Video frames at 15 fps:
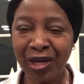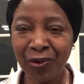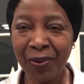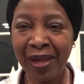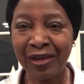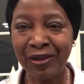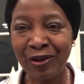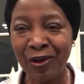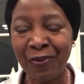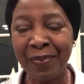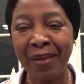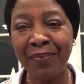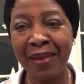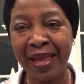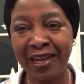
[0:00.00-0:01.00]
do I know
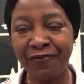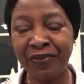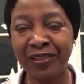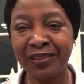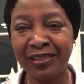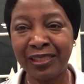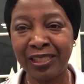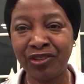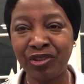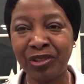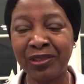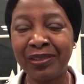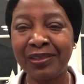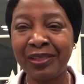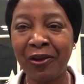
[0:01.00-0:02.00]
my
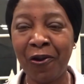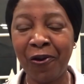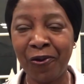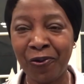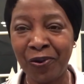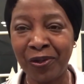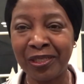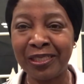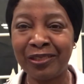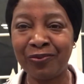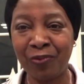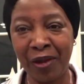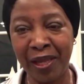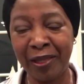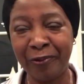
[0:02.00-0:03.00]
manifestations are on its
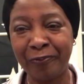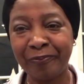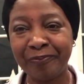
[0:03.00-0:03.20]
way?